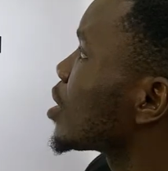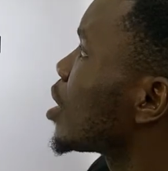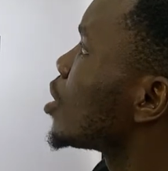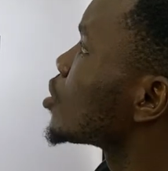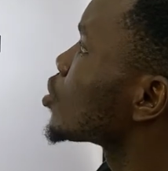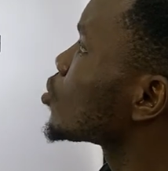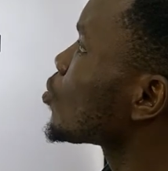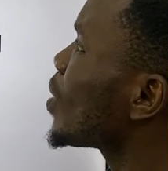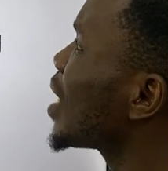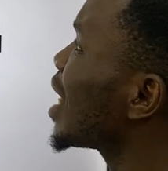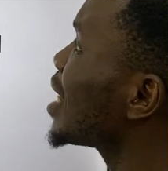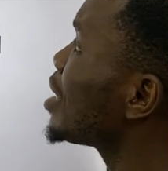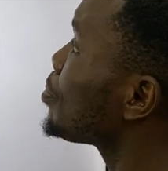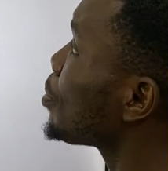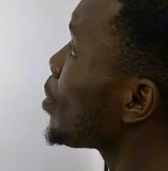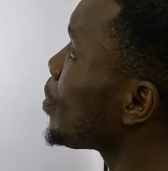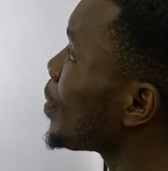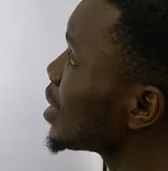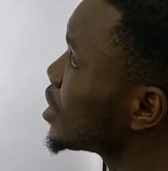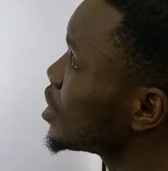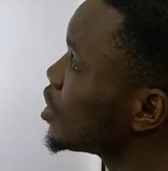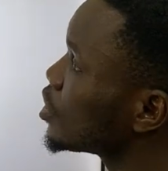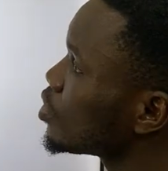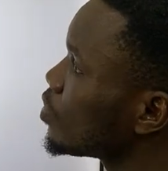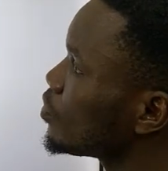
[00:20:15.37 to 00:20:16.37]
So what are the
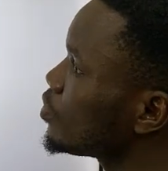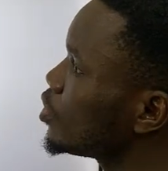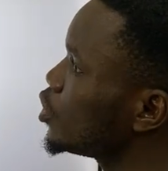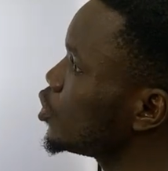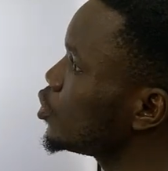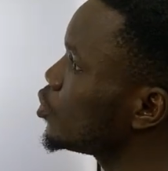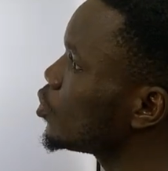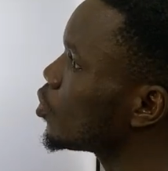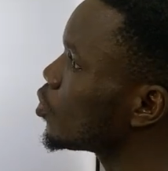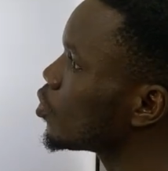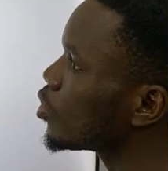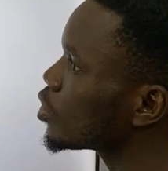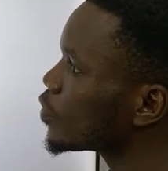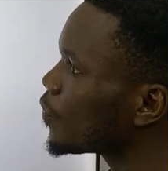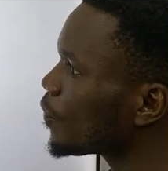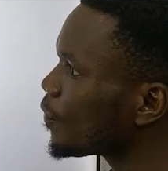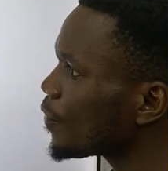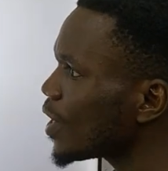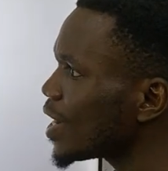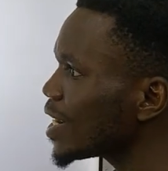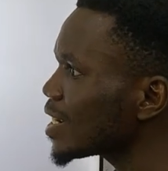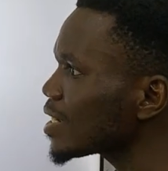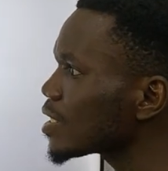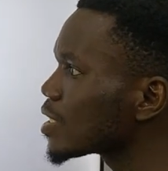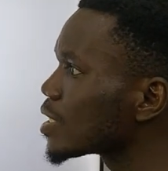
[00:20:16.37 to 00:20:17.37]
properties of the nucleus?
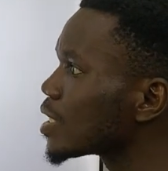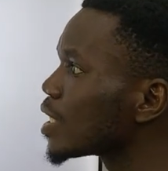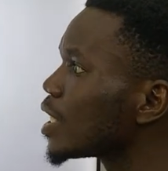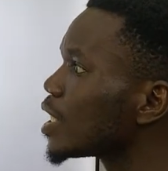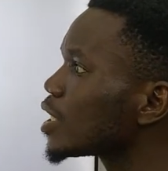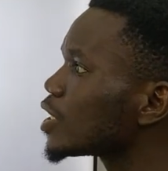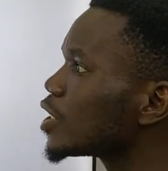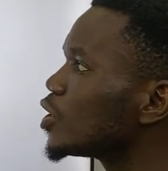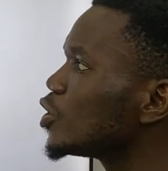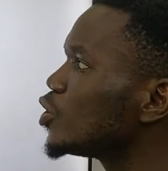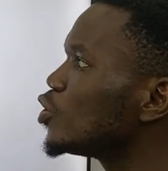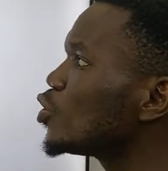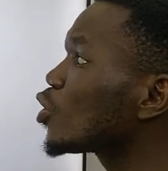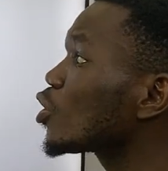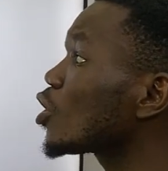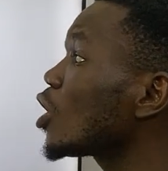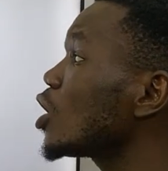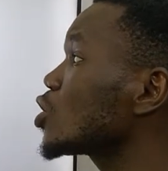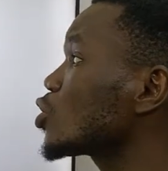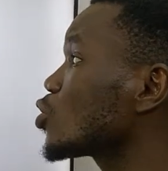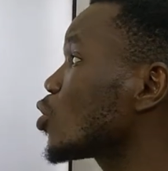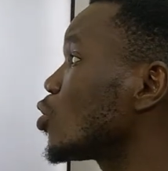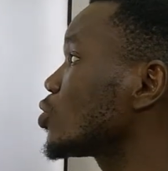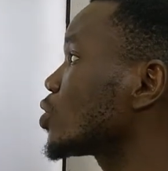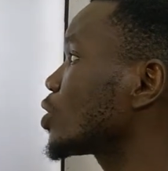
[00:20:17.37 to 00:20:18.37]
First, the nucleus
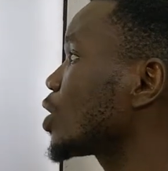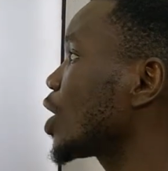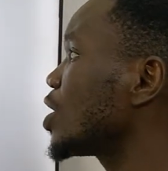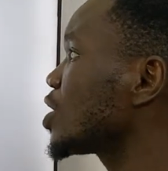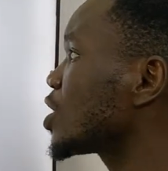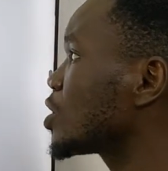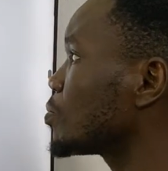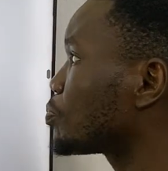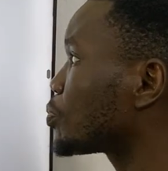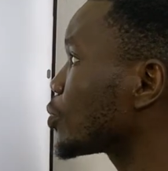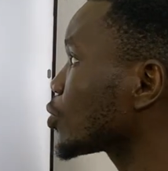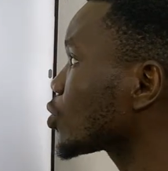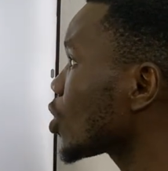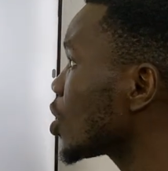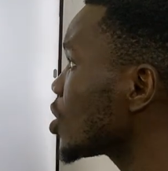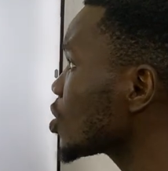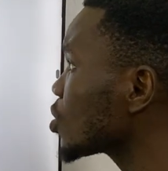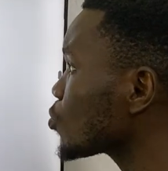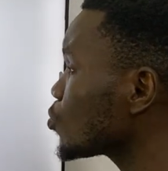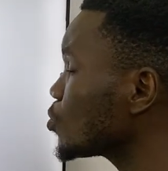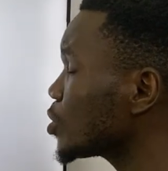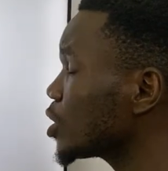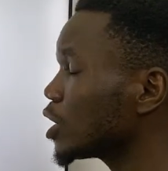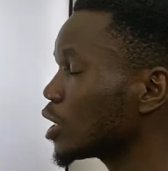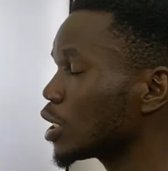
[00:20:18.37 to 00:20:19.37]
contains the protons,
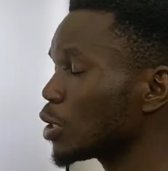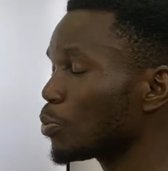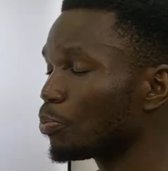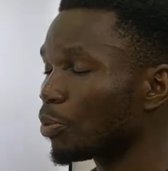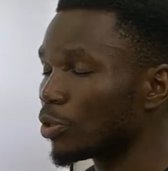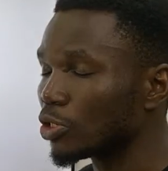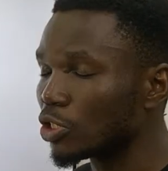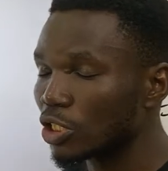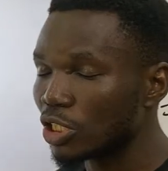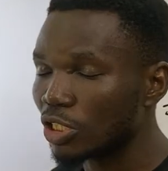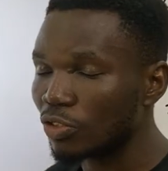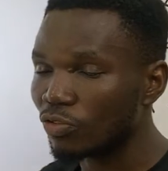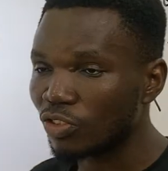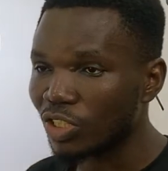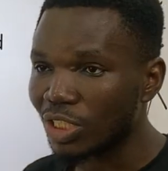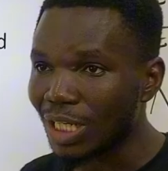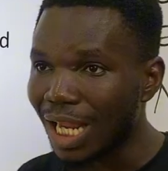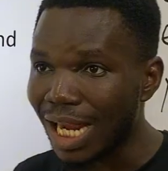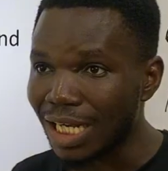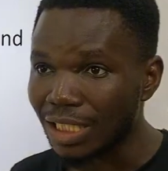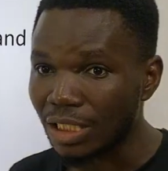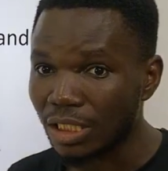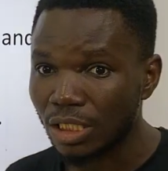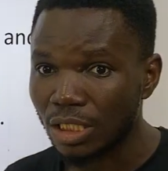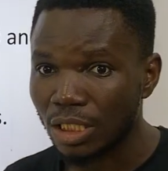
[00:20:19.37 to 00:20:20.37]
which is a positive
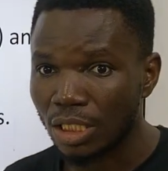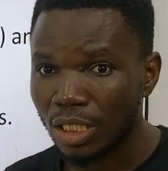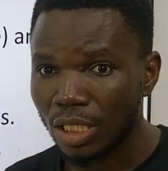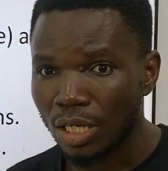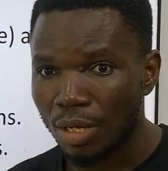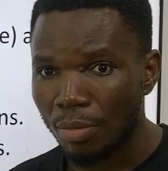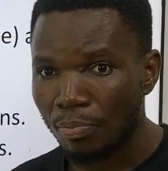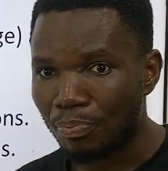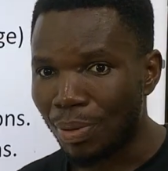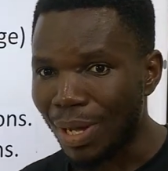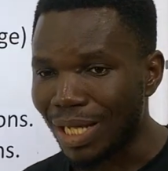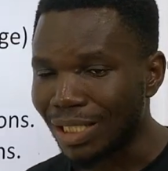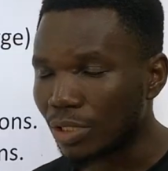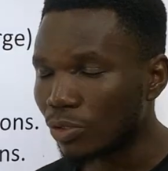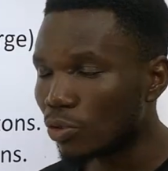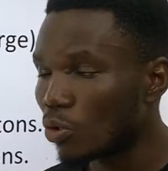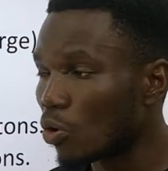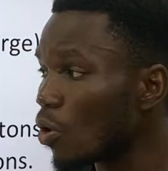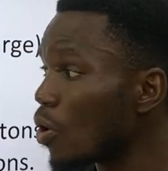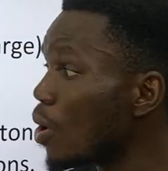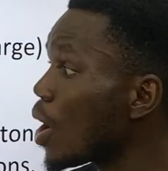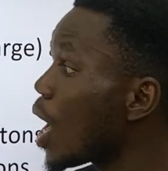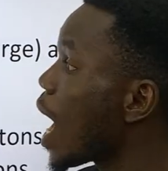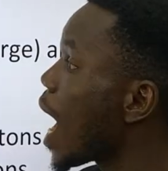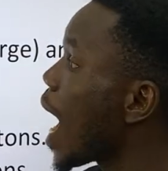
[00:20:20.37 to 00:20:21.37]
charge particle,
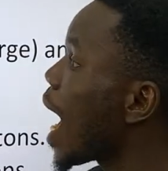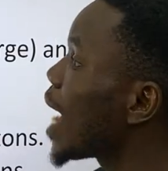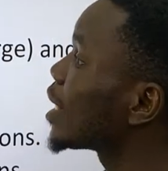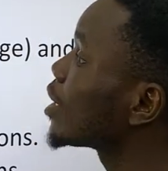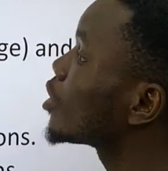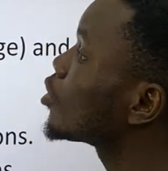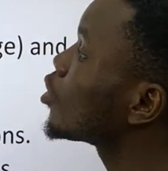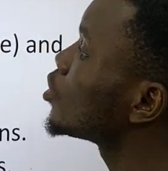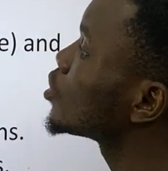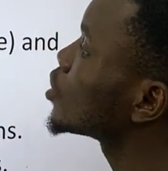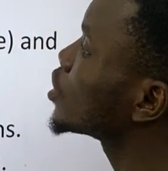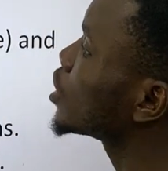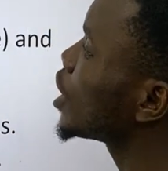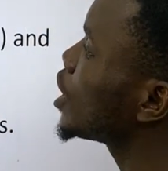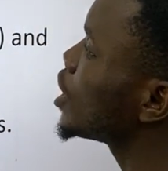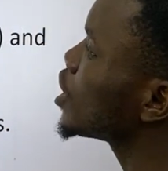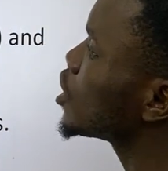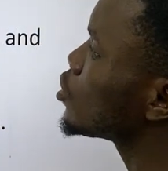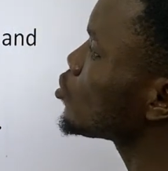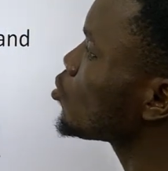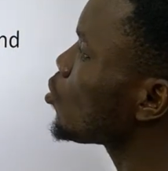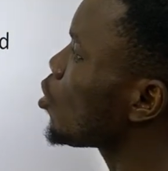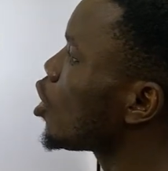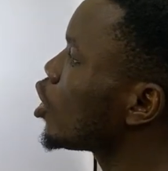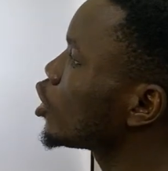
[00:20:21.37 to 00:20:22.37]
and contains
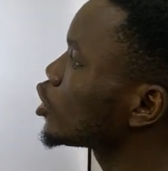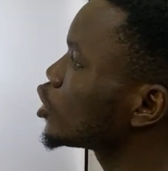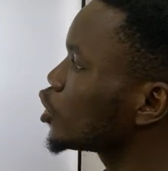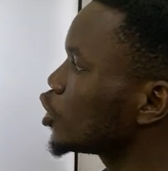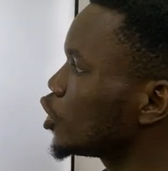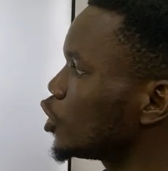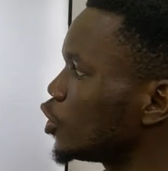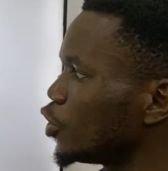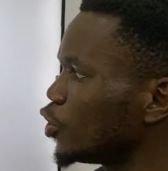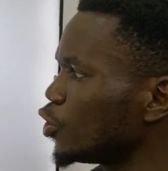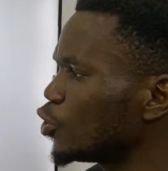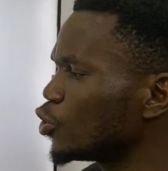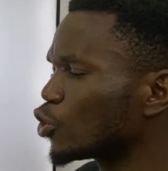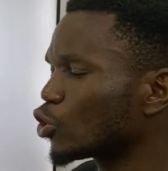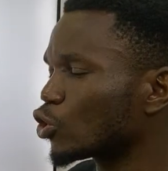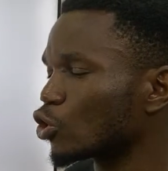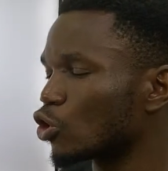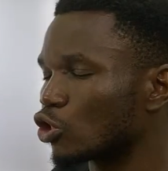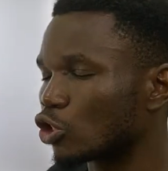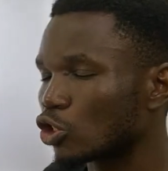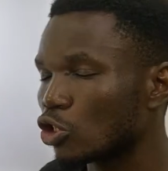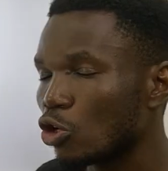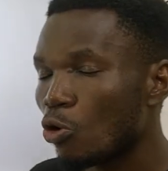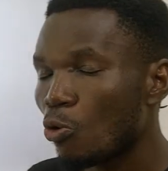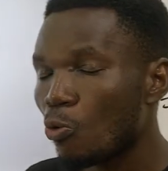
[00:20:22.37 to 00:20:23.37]
the what? The
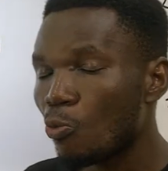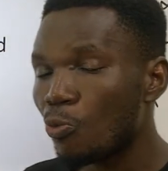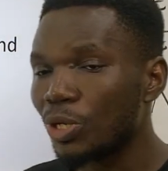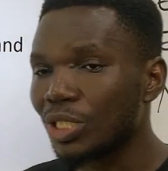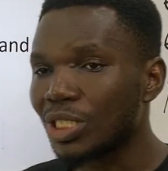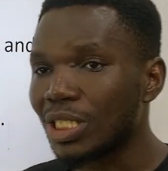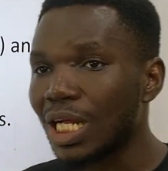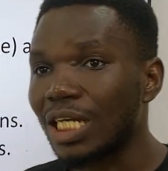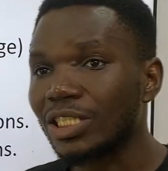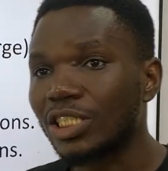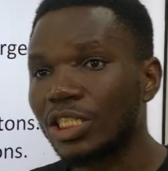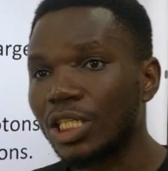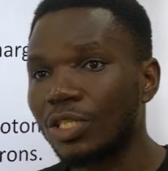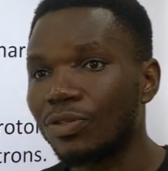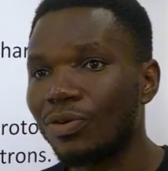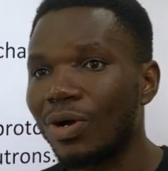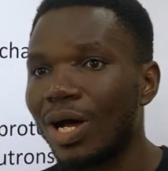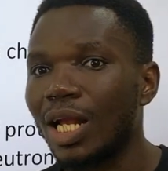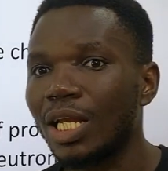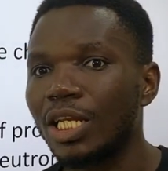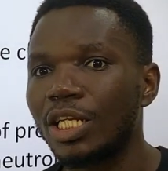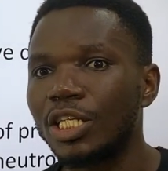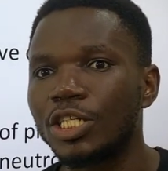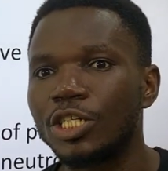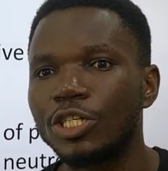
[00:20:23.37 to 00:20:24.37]
neutrons, which are
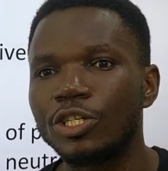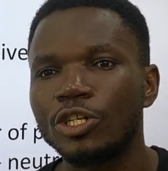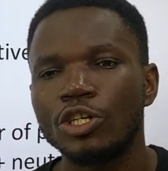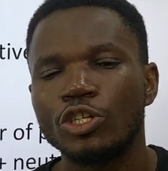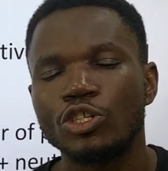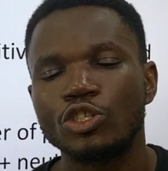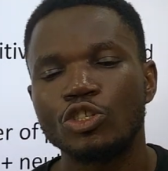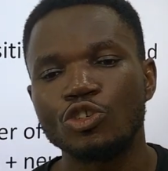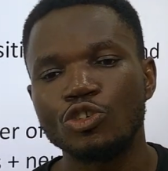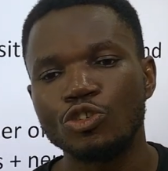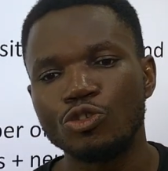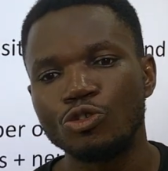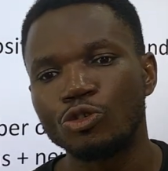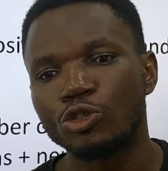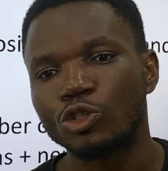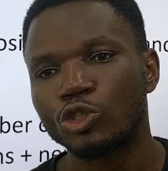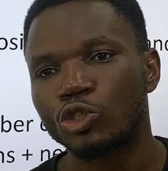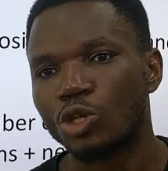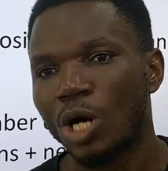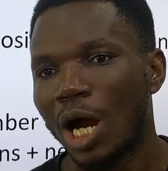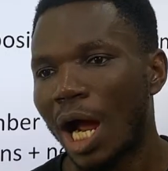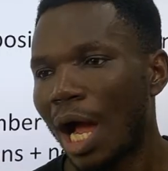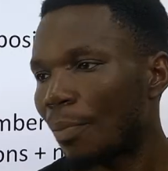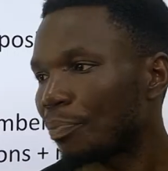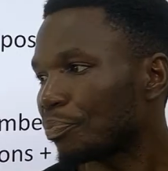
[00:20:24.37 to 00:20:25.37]
generally
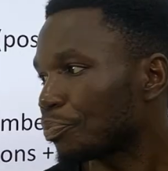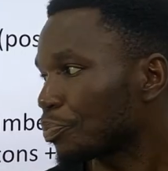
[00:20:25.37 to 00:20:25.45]
neutral.